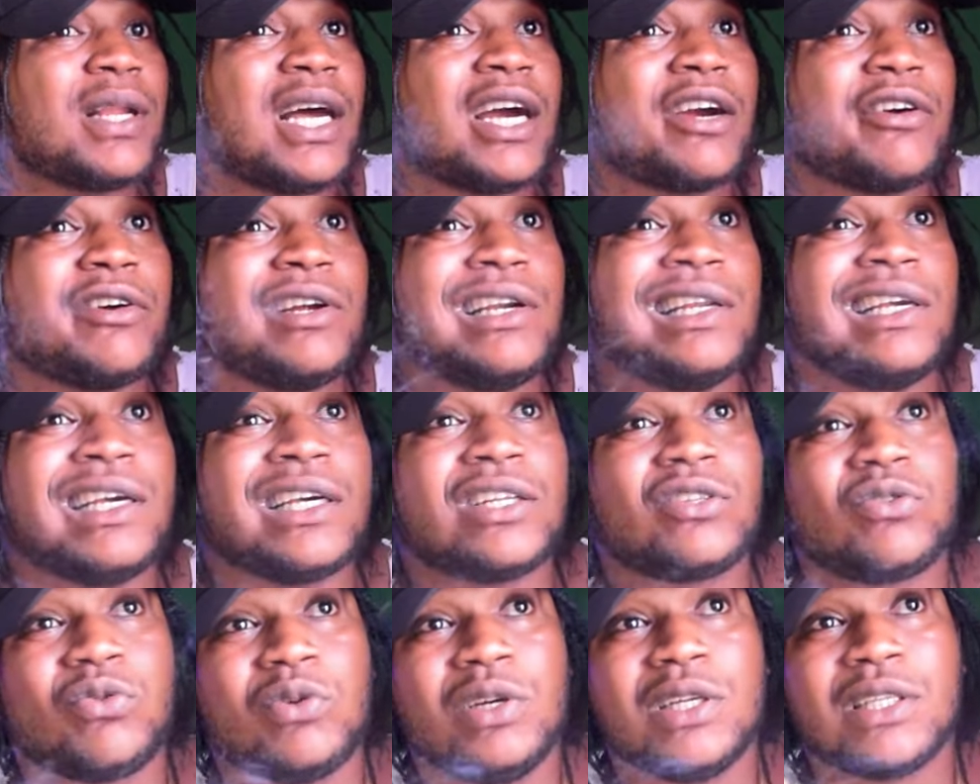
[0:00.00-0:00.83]
I really
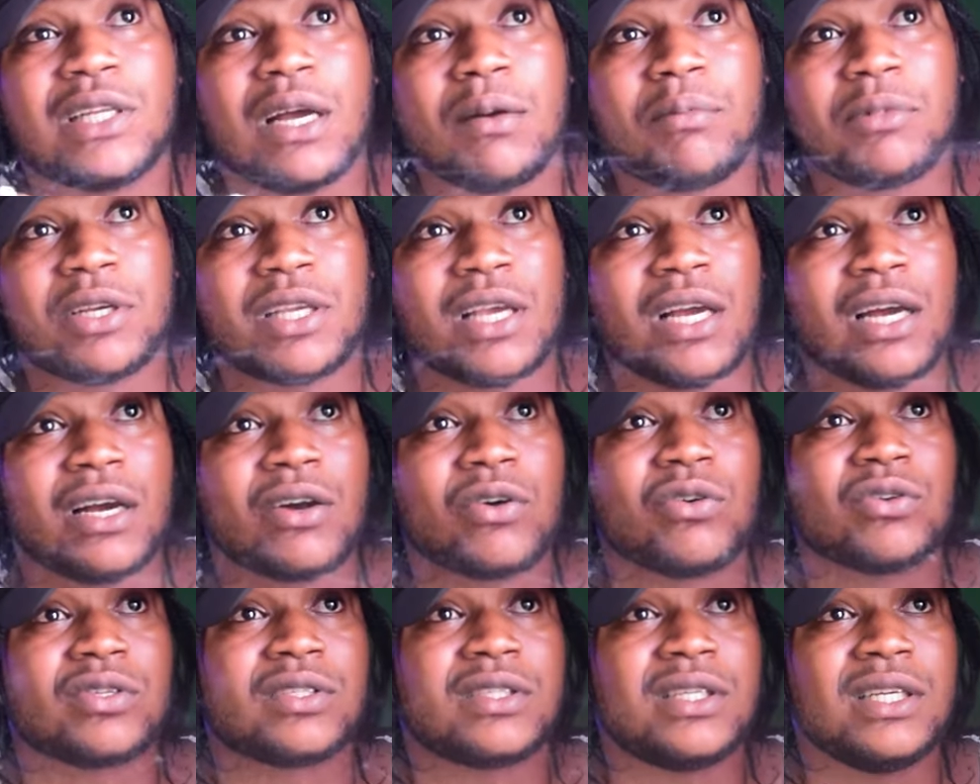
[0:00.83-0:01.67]
to it, and I can
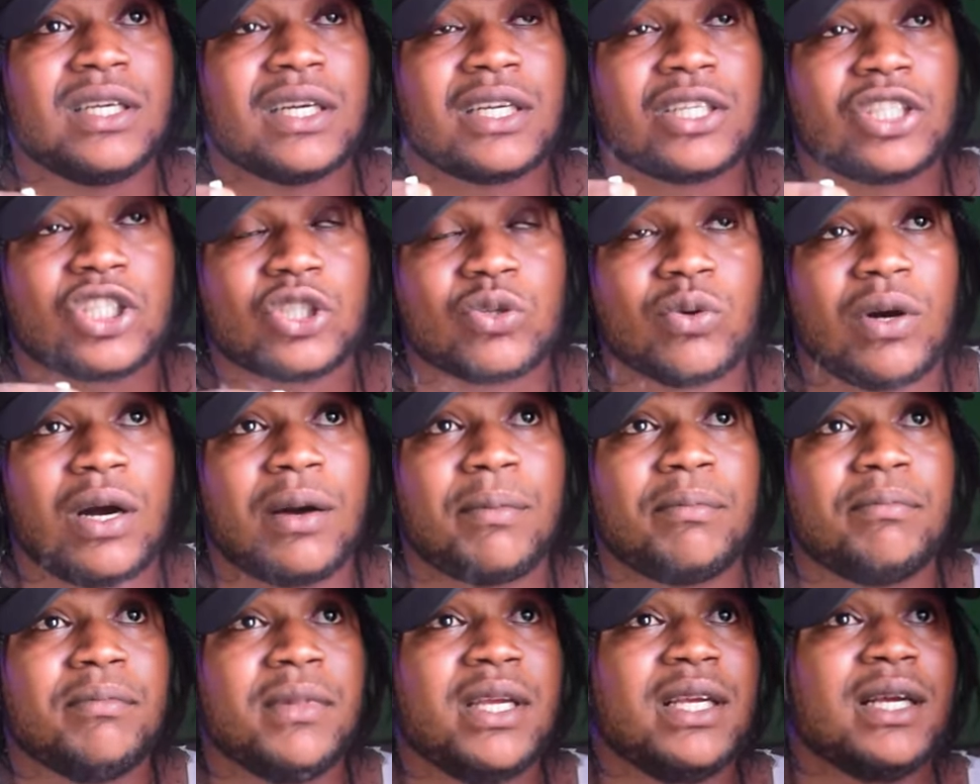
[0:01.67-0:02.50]
go stage you
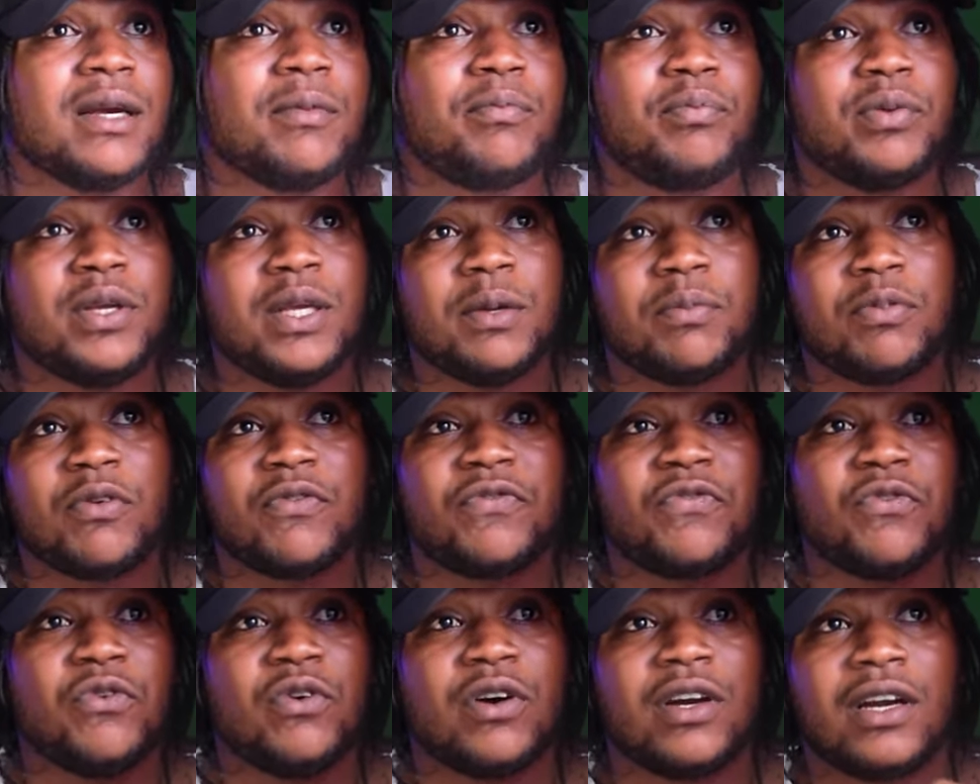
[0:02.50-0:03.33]
and be a people,
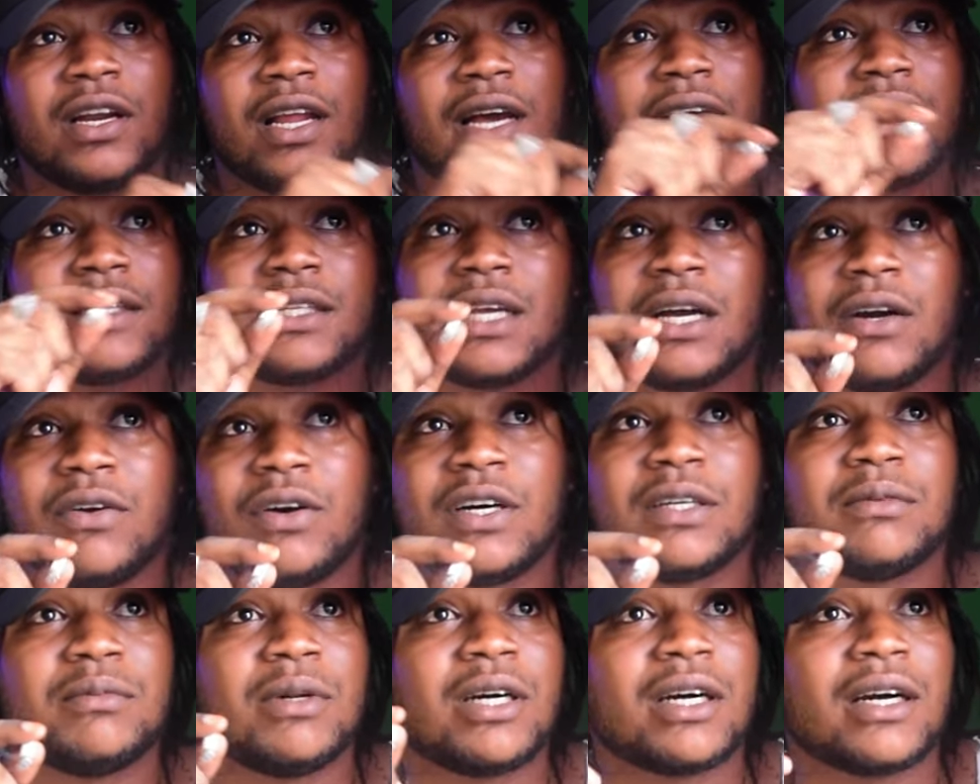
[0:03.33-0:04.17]
phone light and
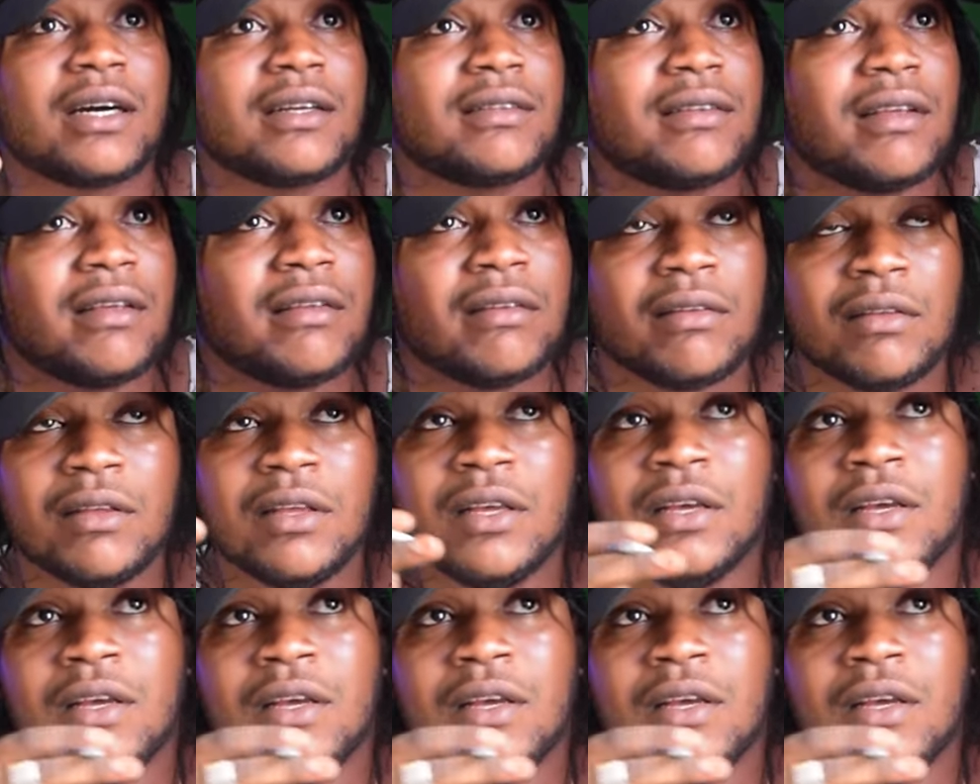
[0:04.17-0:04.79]
one bag of thing.